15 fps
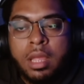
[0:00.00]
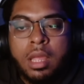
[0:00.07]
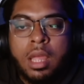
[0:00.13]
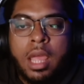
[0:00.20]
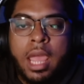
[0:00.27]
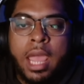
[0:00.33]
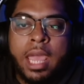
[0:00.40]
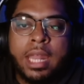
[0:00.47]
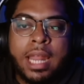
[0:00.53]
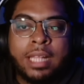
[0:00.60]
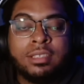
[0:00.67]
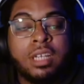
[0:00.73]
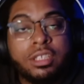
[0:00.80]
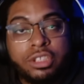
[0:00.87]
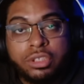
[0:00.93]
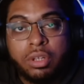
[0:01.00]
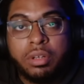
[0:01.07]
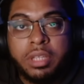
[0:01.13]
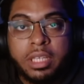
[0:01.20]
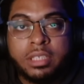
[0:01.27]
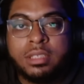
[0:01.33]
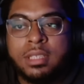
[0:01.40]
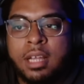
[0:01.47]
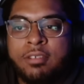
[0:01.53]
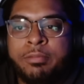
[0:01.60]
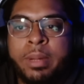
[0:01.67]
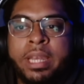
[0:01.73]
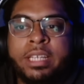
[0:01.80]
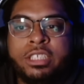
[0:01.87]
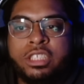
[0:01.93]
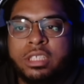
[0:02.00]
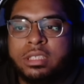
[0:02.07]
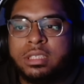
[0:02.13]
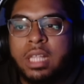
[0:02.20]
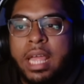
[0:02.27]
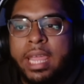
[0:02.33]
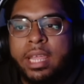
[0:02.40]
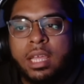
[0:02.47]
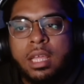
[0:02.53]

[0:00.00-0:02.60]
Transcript: And I touched on this stuff, but it's just like,